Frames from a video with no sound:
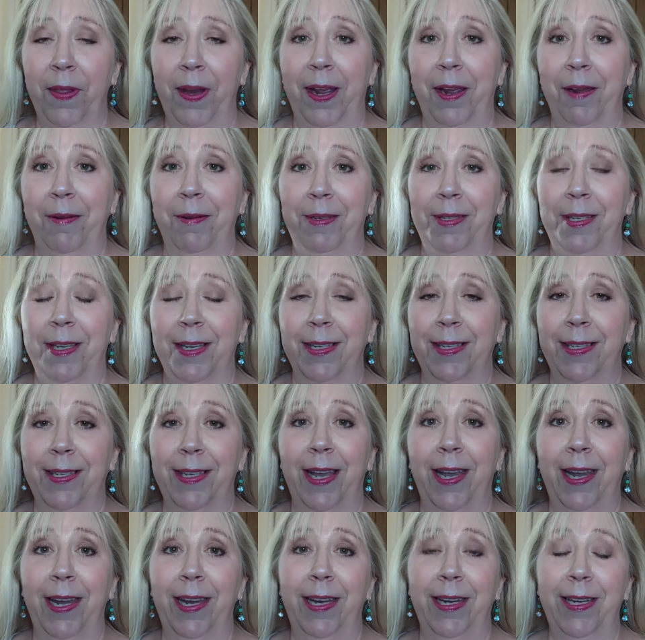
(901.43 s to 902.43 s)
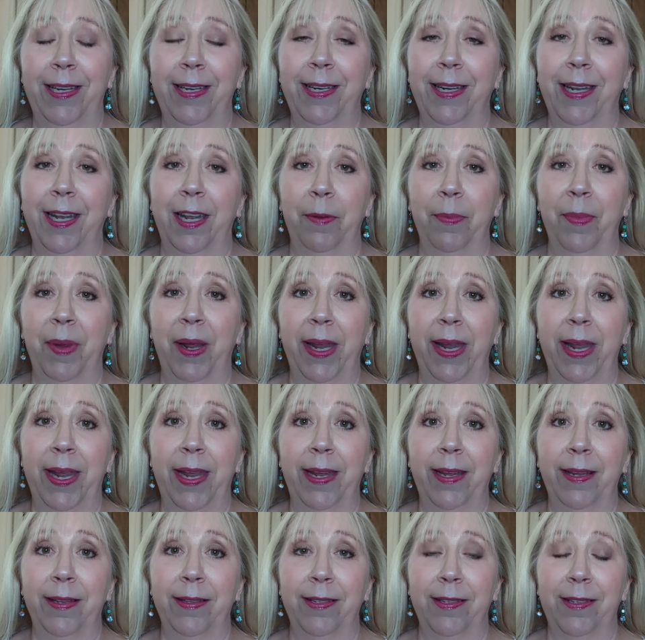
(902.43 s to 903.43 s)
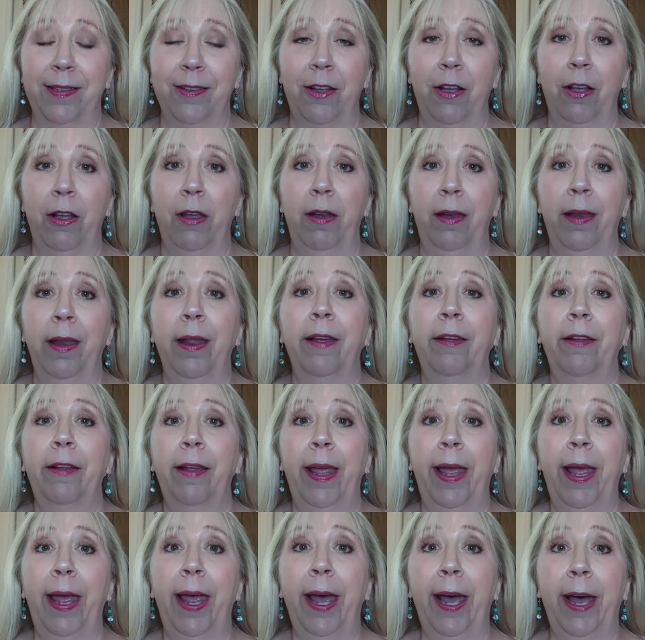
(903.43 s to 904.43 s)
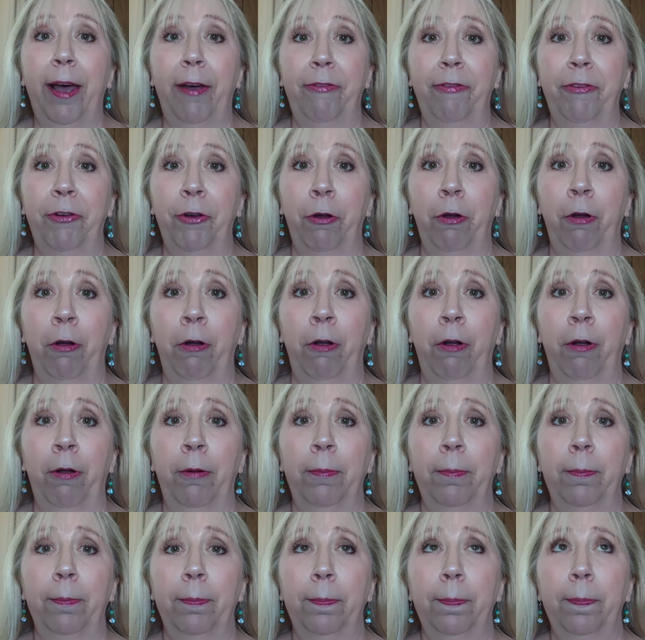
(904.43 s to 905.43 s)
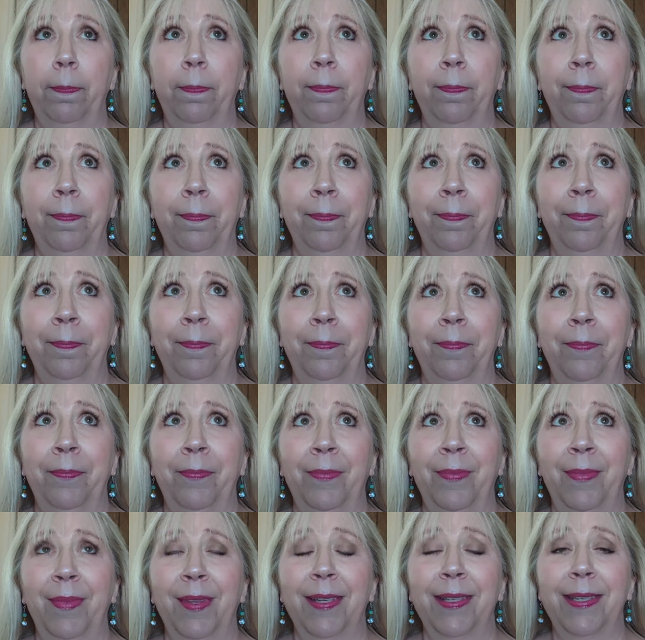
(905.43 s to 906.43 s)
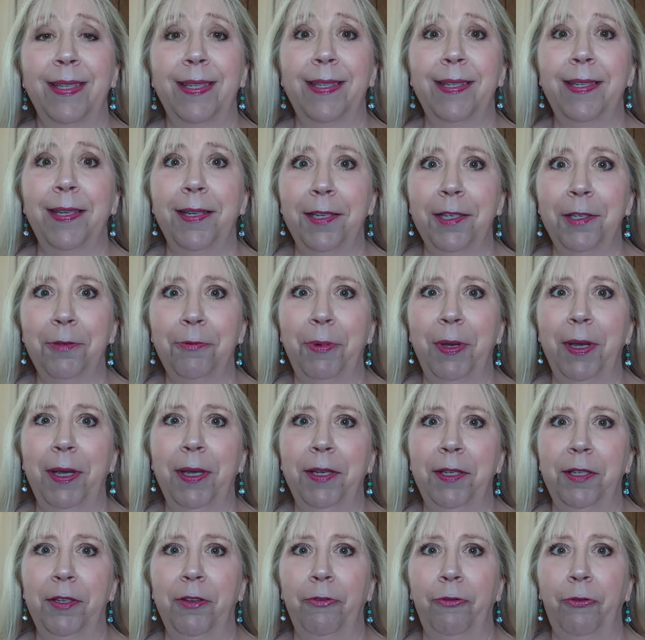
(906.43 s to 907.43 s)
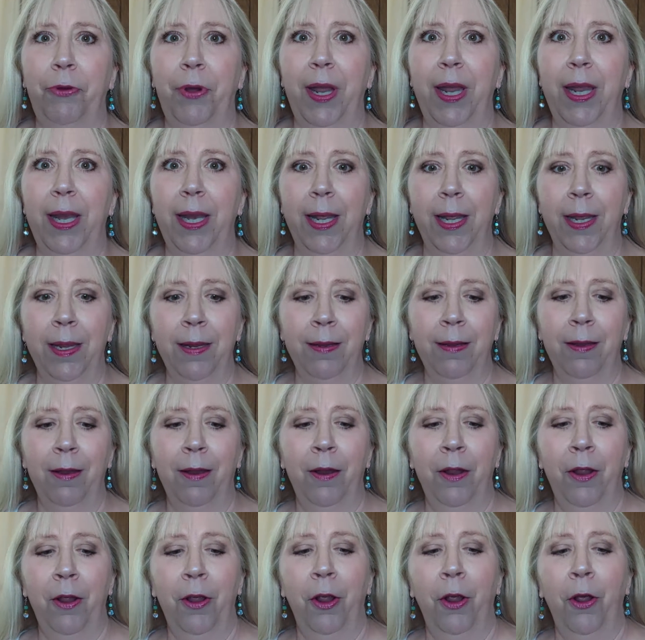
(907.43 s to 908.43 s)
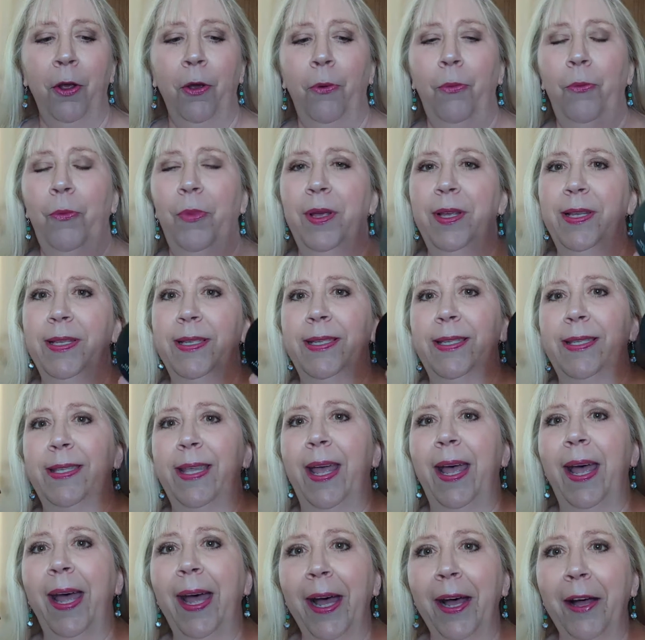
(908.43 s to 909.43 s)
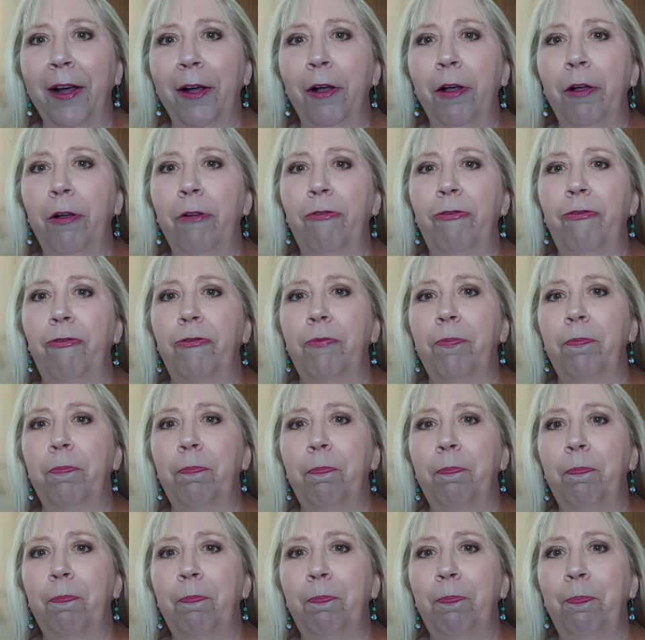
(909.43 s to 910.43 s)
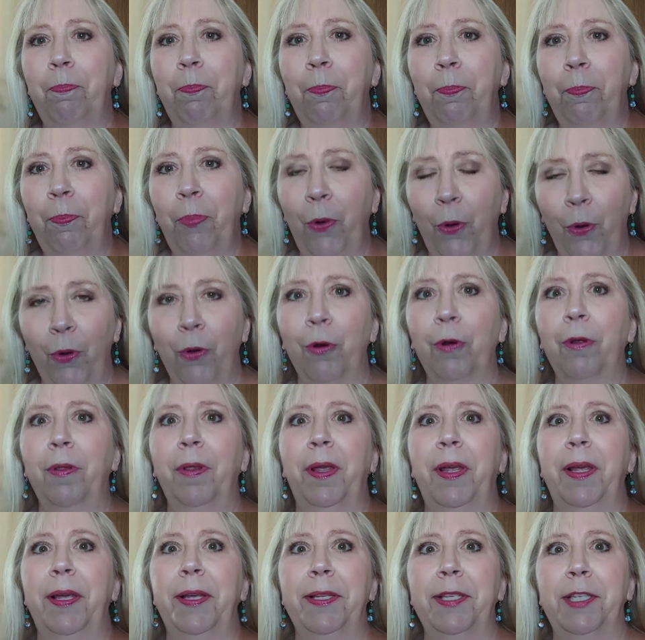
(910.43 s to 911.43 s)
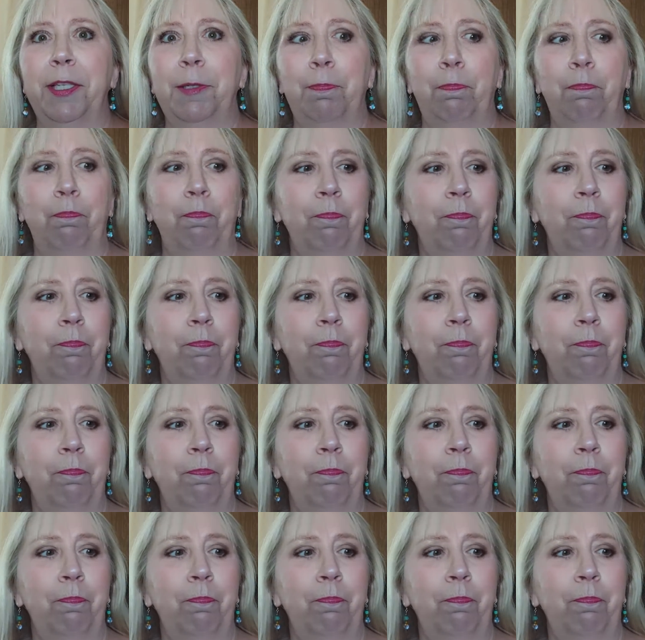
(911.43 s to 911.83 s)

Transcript: that I was excited to get my hands on after 6 weeks of waiting was the e.l.f. Poreless